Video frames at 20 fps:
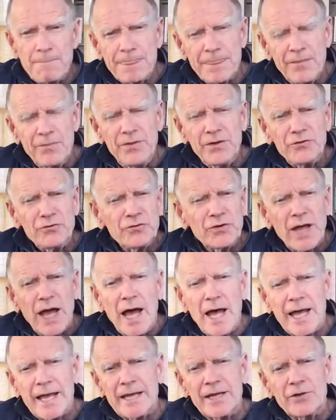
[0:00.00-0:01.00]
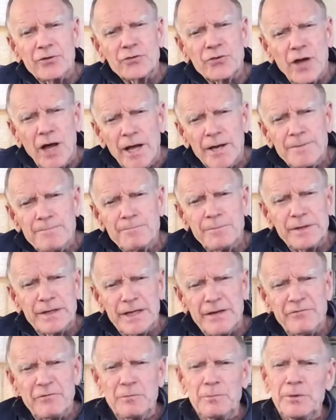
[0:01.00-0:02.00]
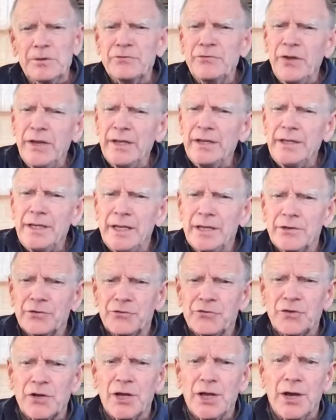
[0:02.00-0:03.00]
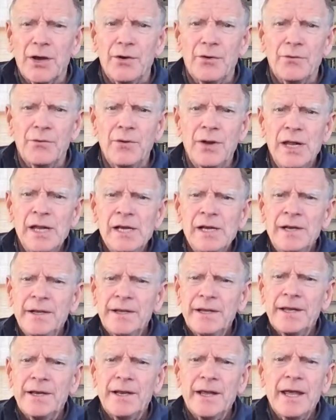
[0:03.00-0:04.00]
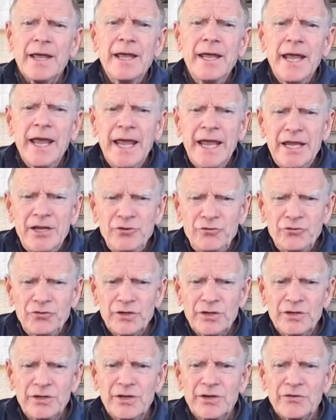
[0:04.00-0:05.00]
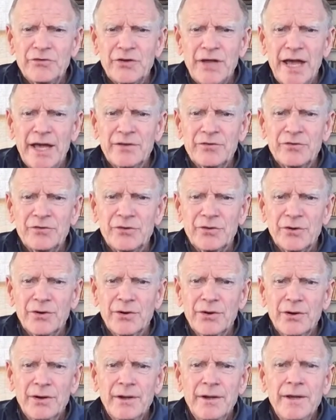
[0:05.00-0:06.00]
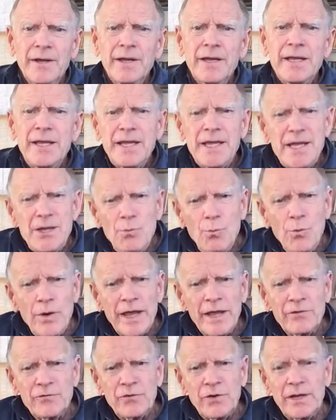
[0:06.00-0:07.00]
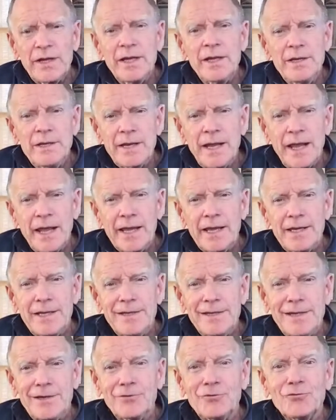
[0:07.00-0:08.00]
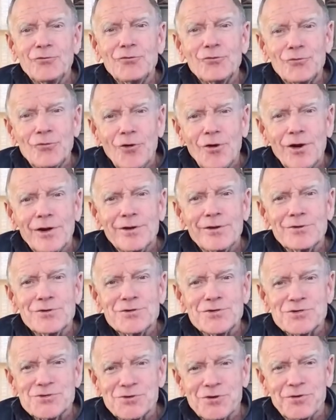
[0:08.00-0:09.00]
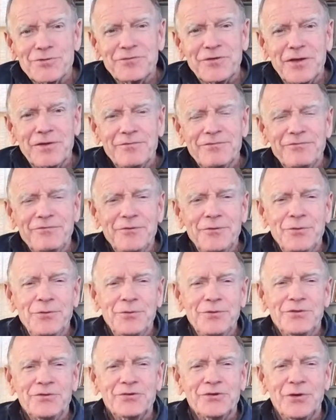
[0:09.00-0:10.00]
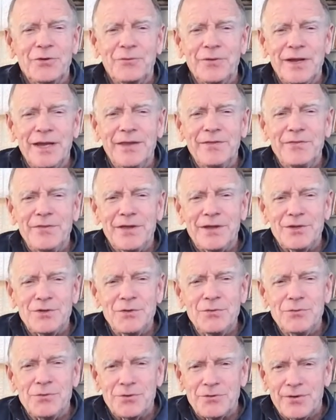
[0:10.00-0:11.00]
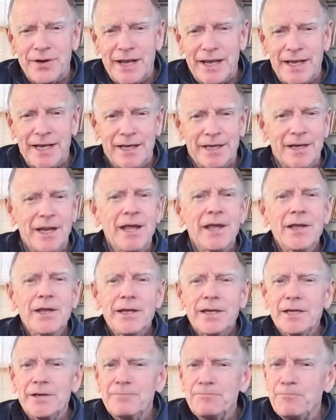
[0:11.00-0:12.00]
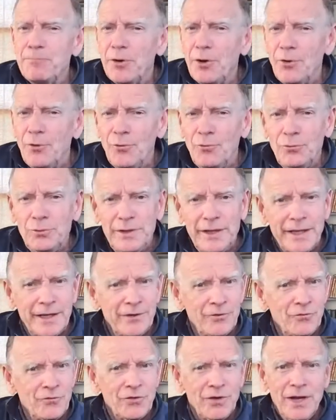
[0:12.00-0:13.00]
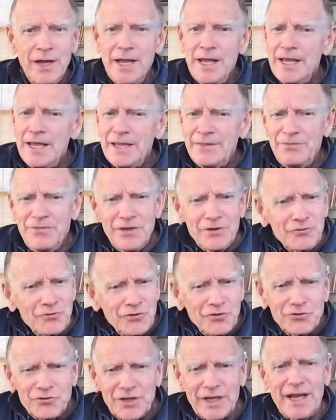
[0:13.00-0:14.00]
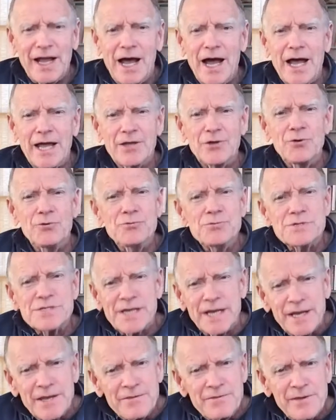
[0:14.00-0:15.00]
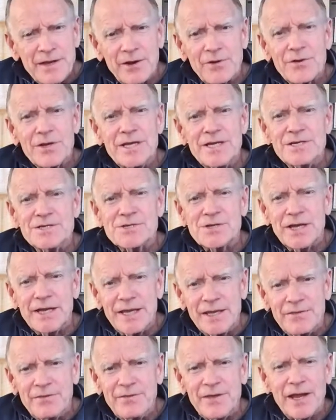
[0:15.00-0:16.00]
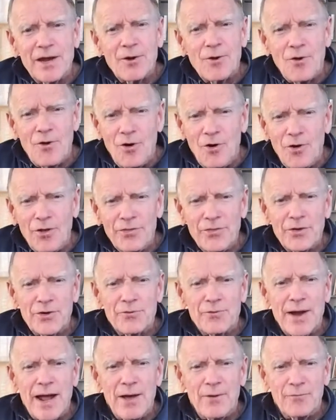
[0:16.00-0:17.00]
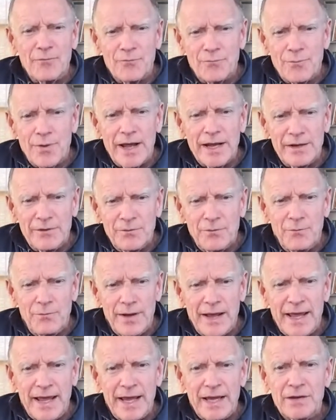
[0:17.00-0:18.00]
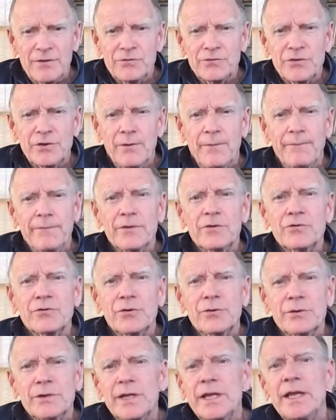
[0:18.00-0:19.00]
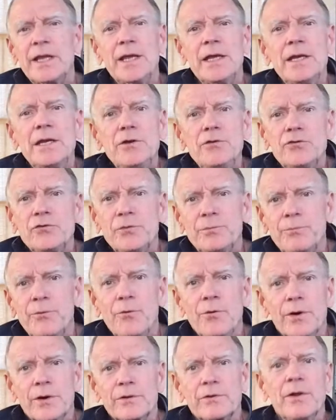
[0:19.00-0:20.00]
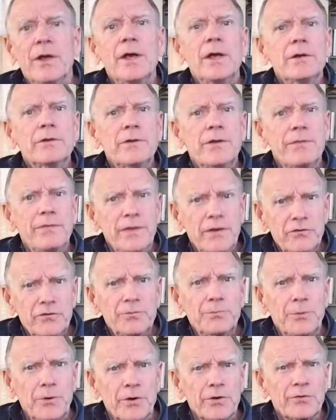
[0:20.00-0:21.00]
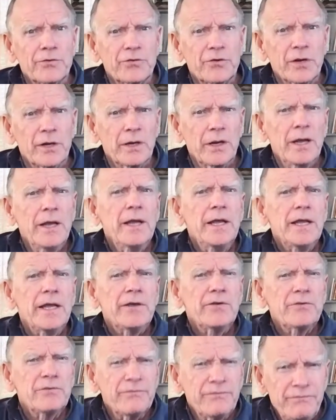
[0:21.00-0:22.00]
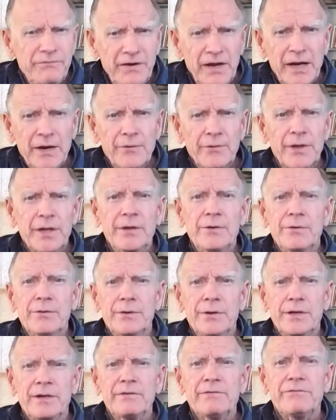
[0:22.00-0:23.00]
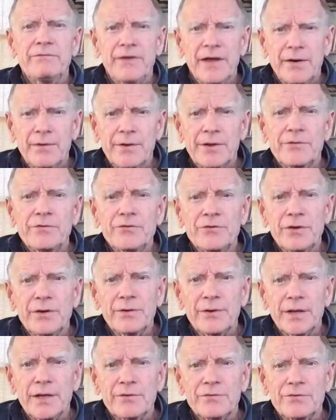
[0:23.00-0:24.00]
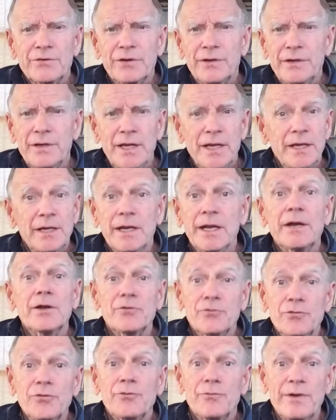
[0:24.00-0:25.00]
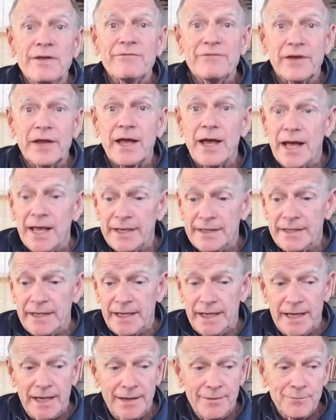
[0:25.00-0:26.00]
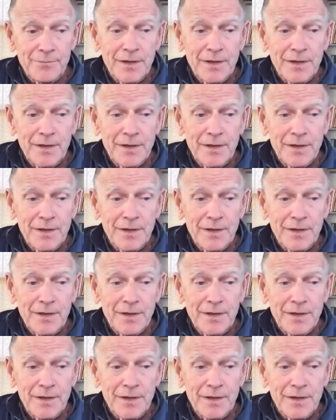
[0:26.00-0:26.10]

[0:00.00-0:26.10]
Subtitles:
This guy is unbelievable. 10 years ago, in a Haitian disaster, he went into Haiti and started serving food. So in the Ukraine, in Poland, this is the guy who's in there. He's in there on the ground right away. So certainly any support to this person is very good and very serious indeed, and a terrific idea.